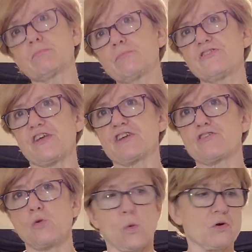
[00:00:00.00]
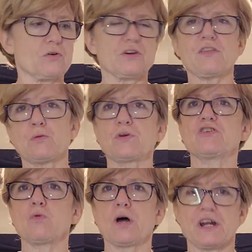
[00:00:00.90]
standard quarter that we
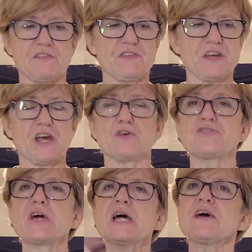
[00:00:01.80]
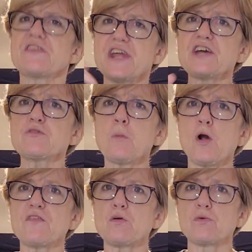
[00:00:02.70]
do on everything else. The next
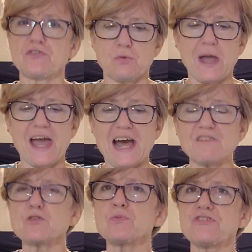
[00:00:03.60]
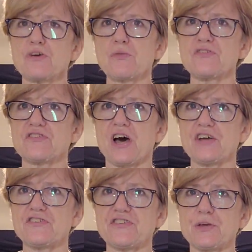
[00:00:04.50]
part that we'll do after we sew the
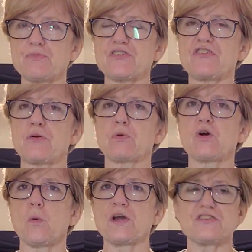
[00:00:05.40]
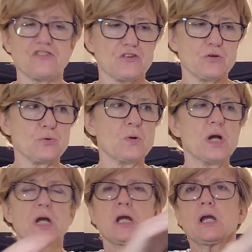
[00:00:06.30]
side seams is that we're going to
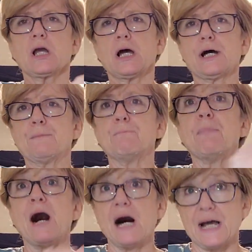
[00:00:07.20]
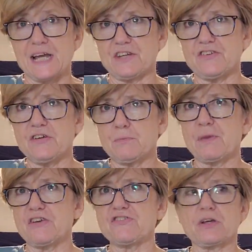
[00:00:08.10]
bind
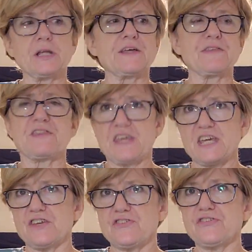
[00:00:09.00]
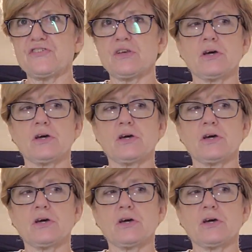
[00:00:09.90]
basically these